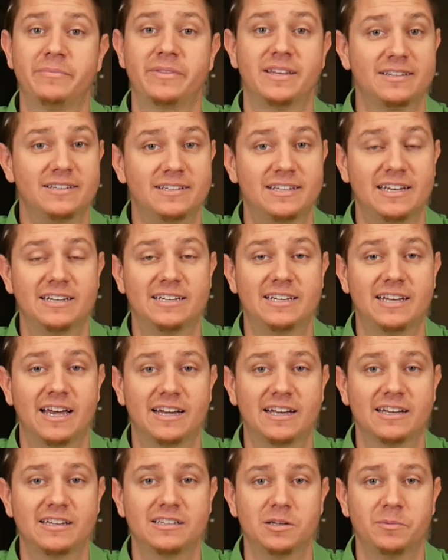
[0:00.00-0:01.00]
this did
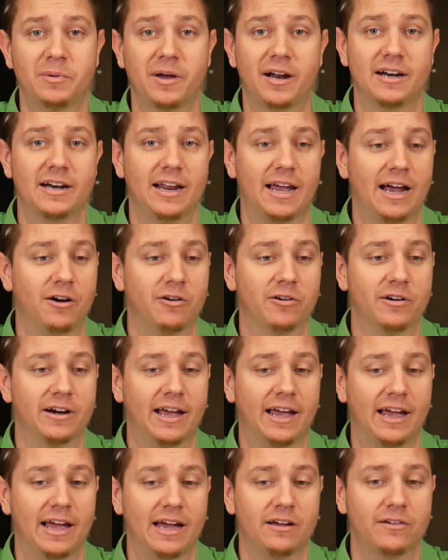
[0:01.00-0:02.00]
take us about an hour and a
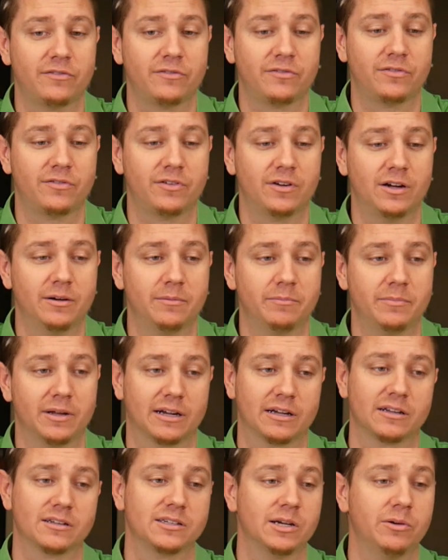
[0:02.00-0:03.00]
half.
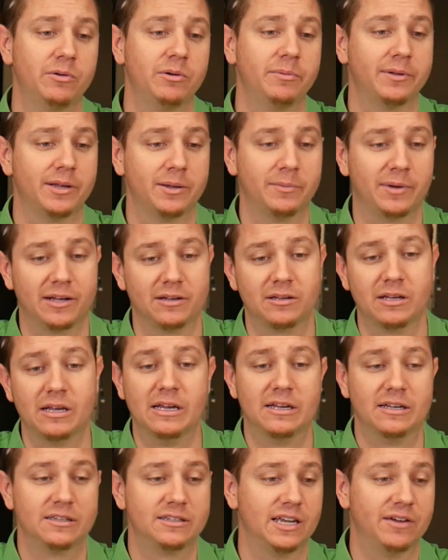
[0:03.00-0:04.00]
Like I said, we play about
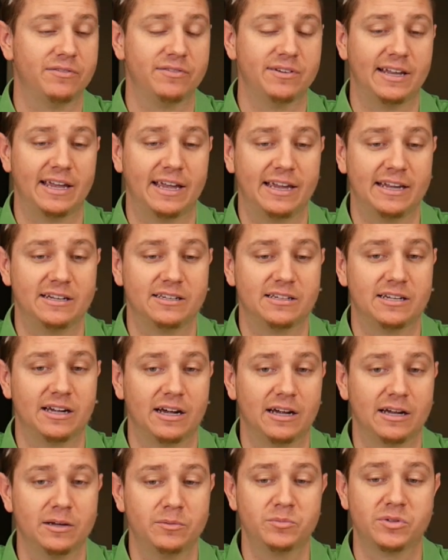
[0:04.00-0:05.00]
7 to 8
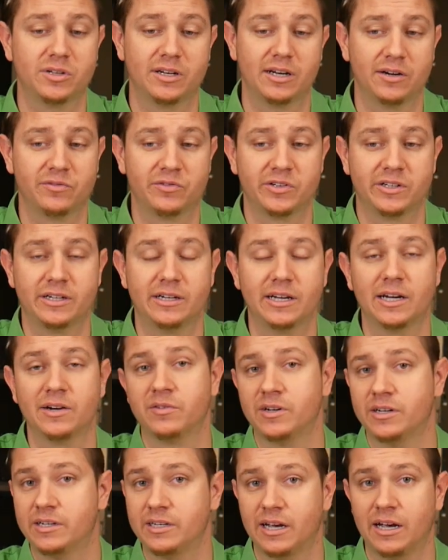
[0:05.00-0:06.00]
times, and
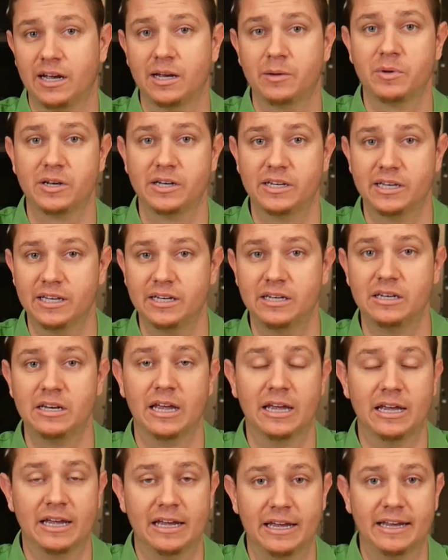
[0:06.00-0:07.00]
every time it did,
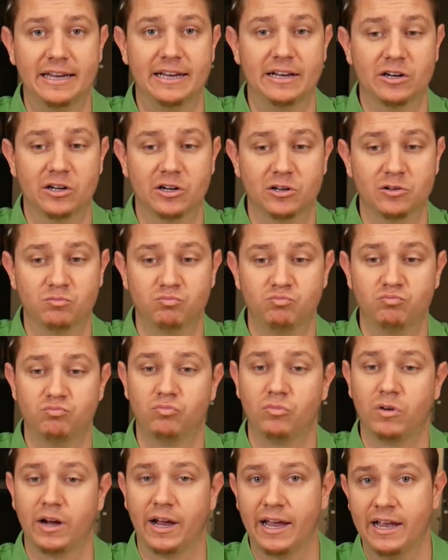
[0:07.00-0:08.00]

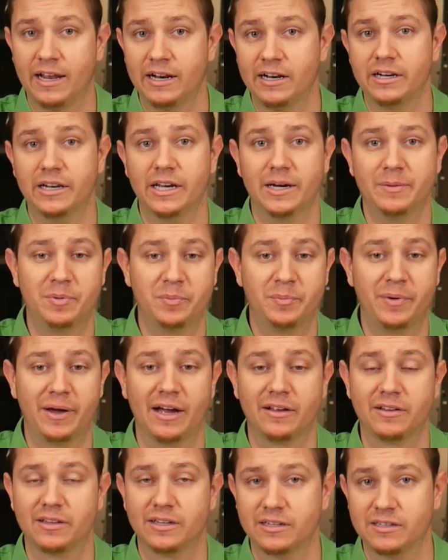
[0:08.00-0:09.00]
end up
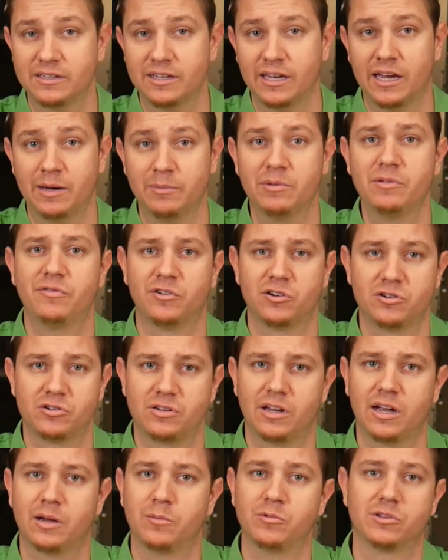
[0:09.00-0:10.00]
about the same. The first
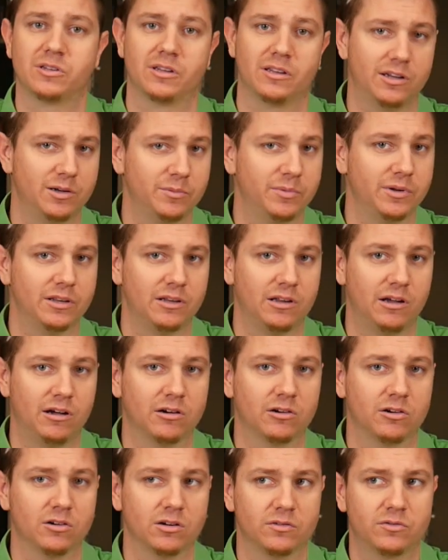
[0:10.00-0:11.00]
time was a little bit
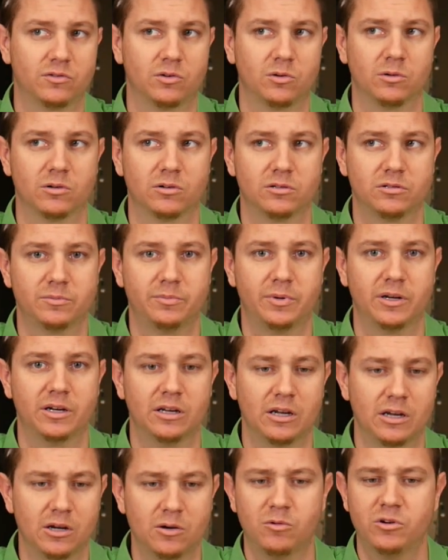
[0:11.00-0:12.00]
longer, of course,
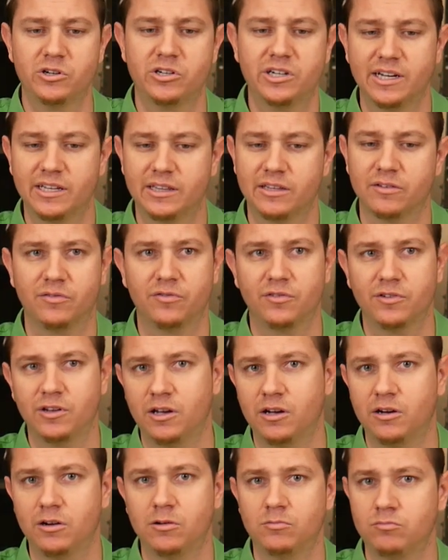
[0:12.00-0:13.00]
but once you get the
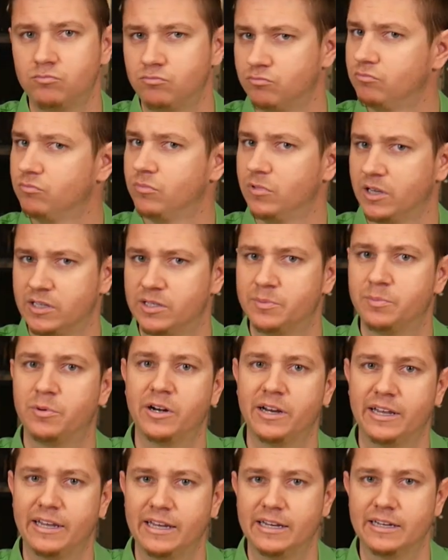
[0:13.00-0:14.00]
flow, it's
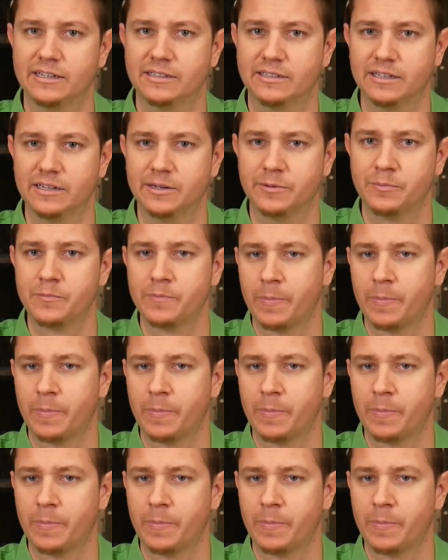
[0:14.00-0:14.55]
pretty easy.